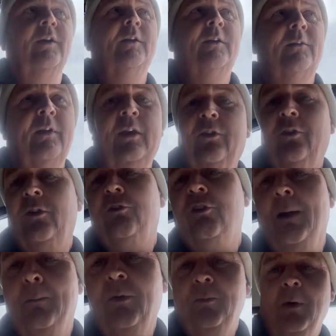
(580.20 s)
These are the
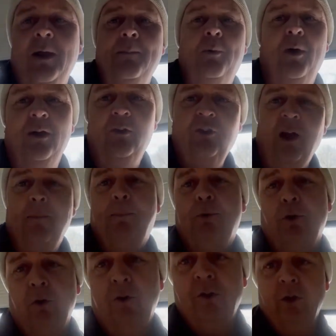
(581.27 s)
traps made by Jabprod,